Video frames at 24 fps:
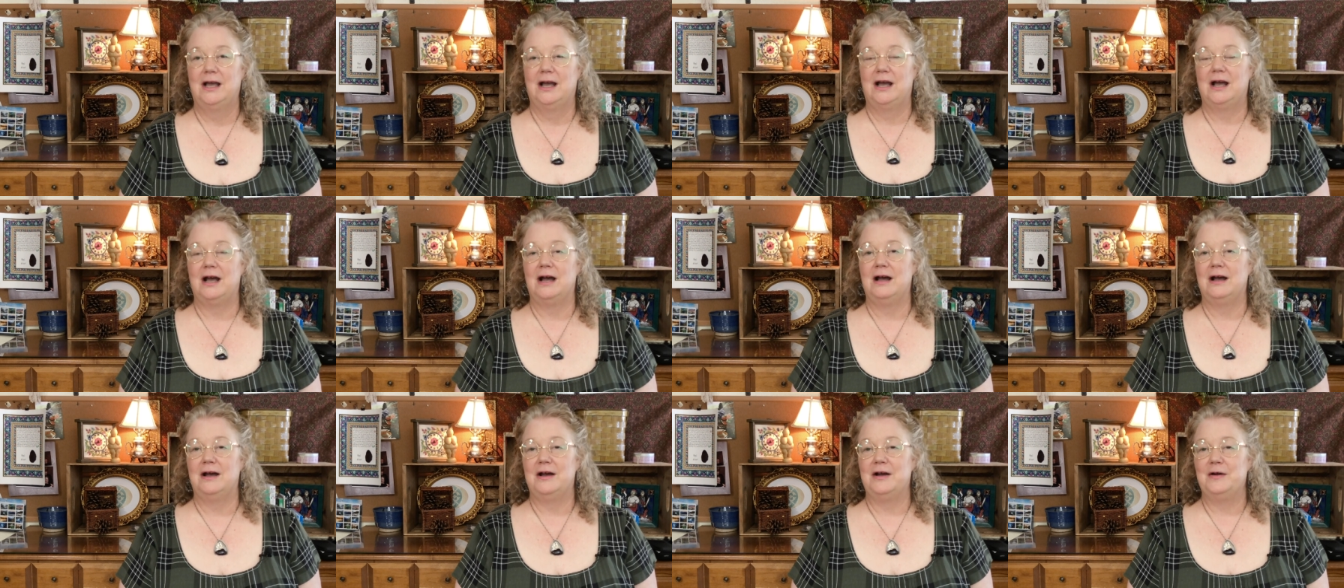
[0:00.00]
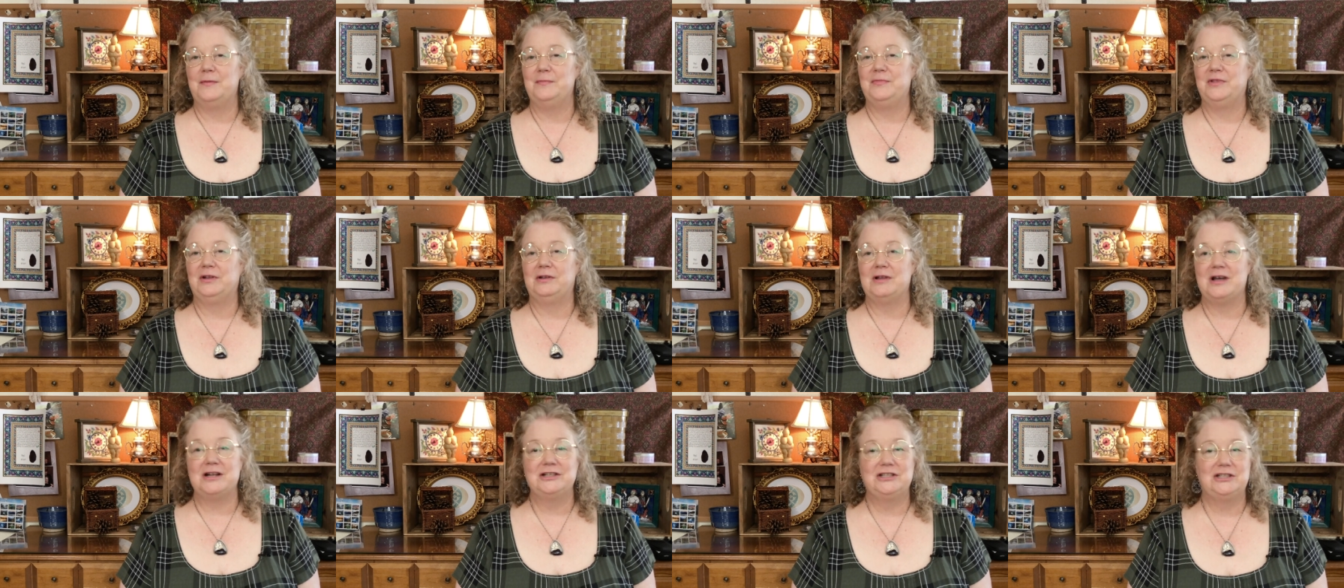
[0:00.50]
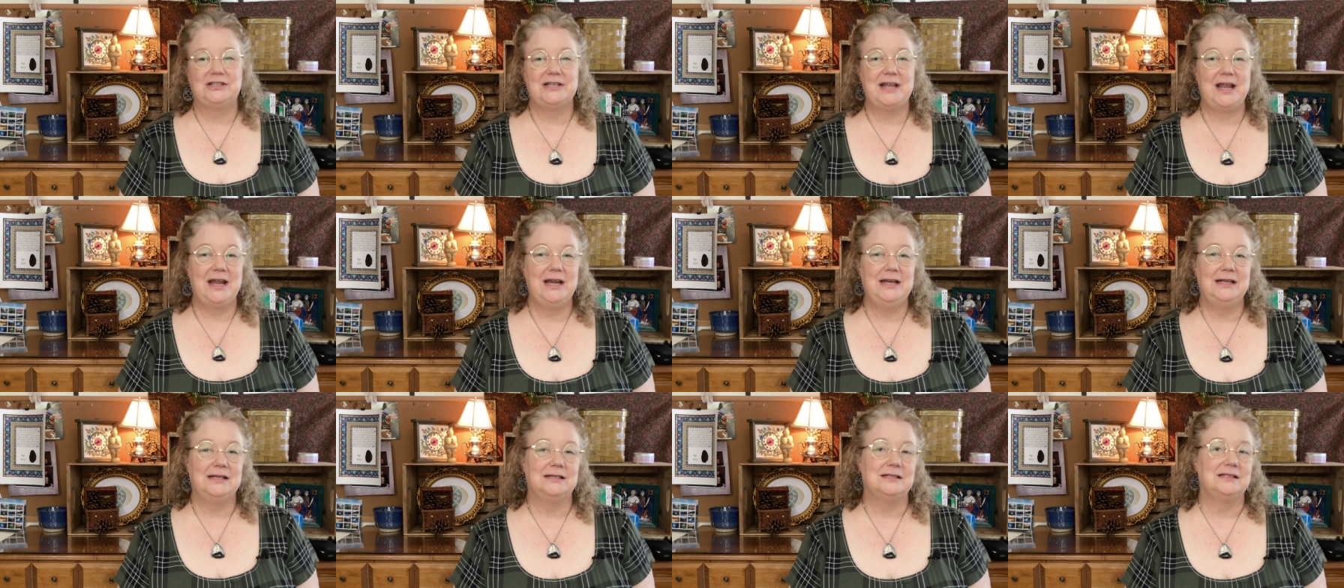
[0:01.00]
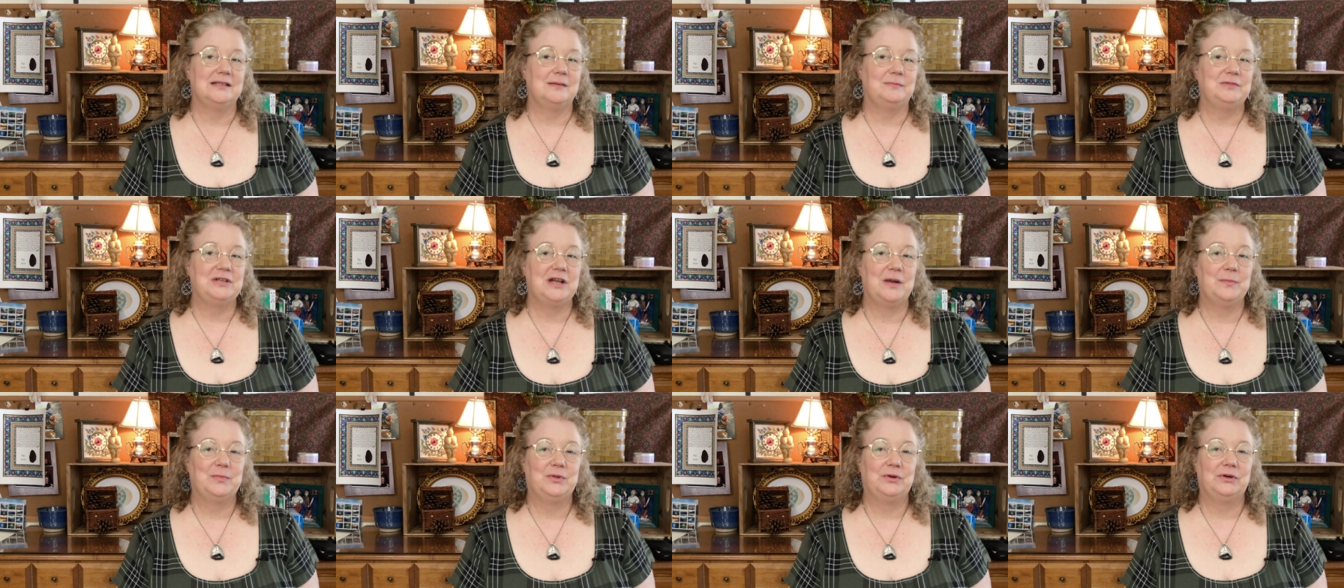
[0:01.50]
The launch date is
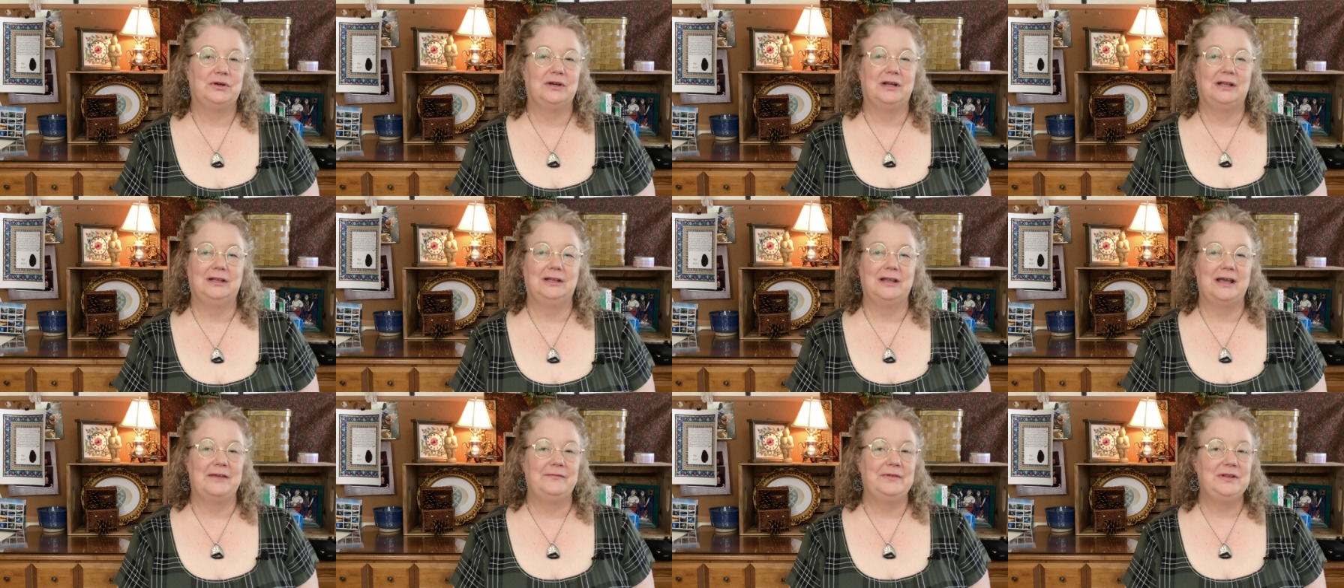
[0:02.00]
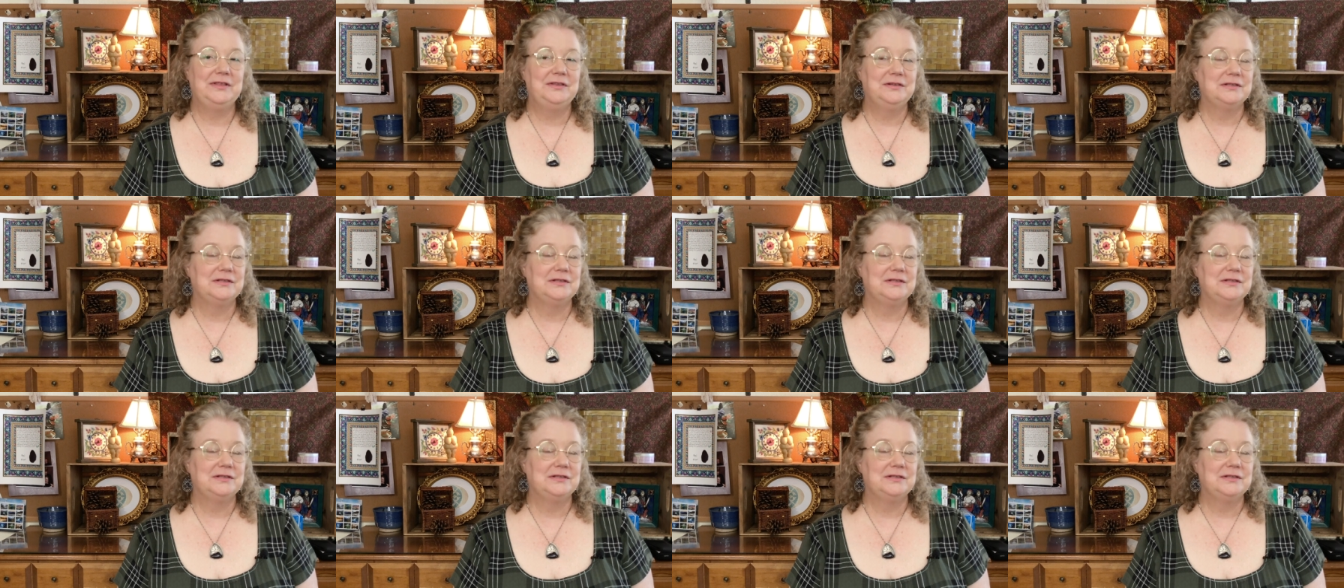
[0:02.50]
September 11th,